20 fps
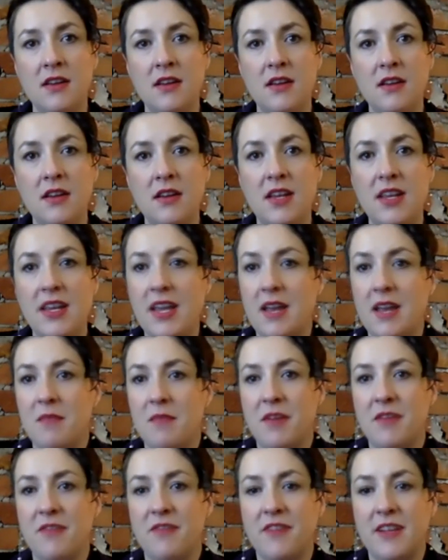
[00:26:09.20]
And yet,
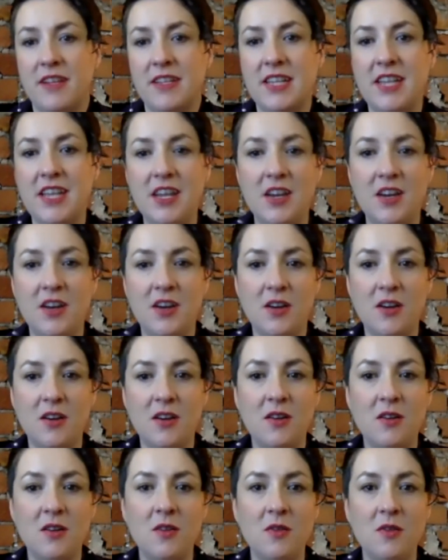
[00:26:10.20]
my friends, here
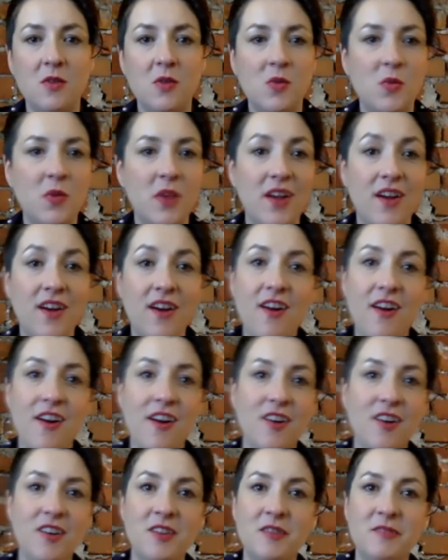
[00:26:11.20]
we
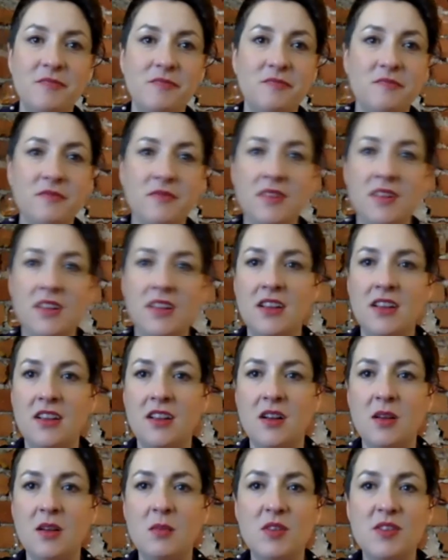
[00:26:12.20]
are,
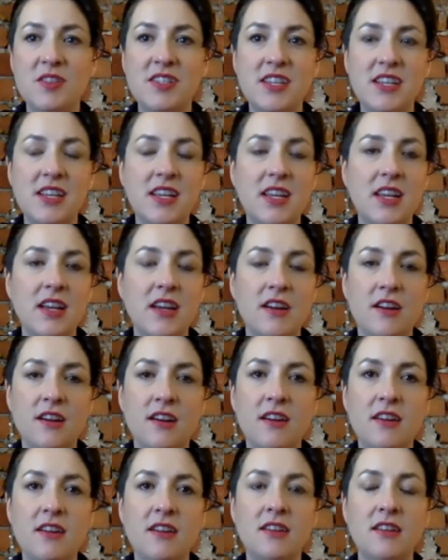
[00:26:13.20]
almost a
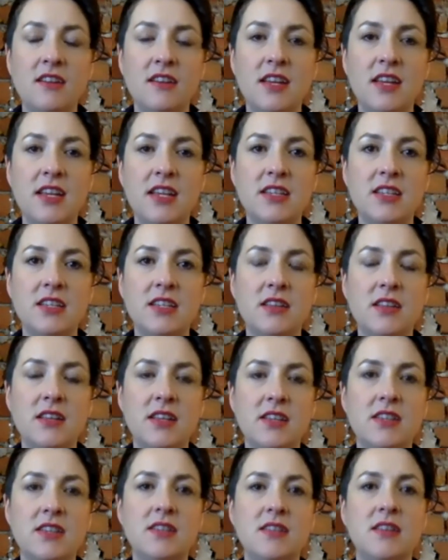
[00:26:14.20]
year into
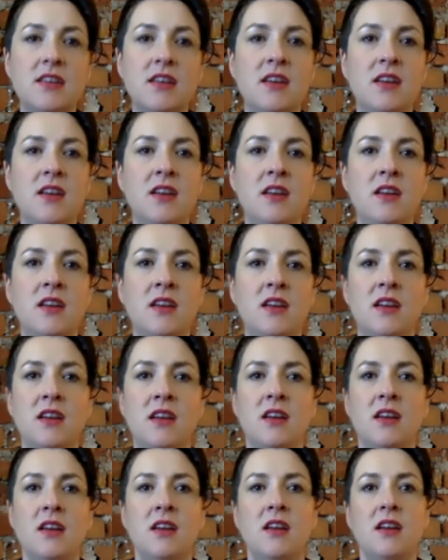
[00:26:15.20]
this
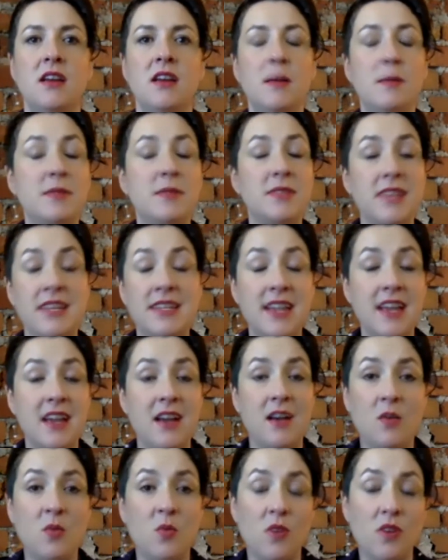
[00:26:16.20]
upside
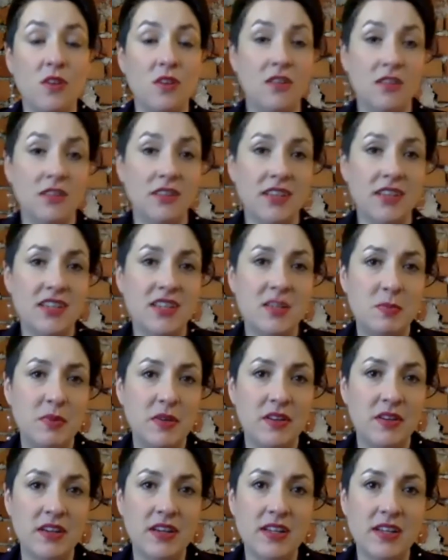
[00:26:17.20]
down world
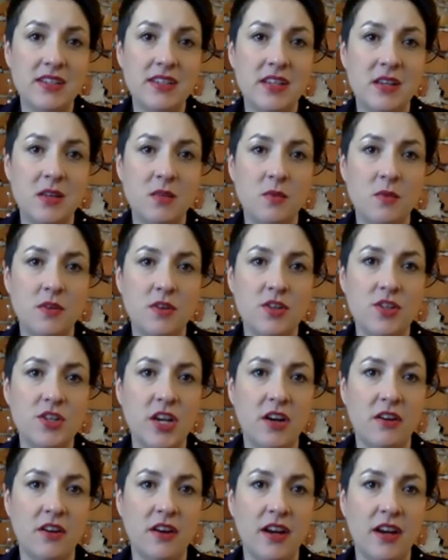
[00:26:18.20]
experience that we're
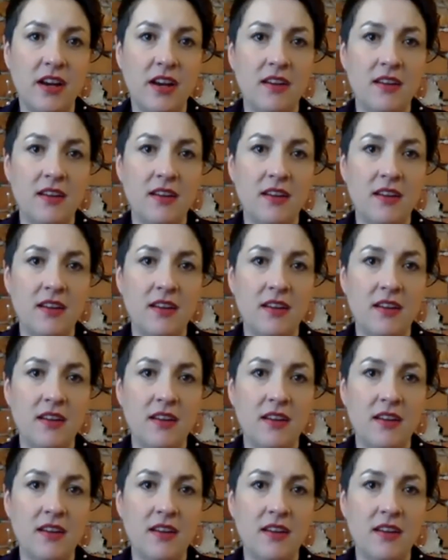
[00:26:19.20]
sharing.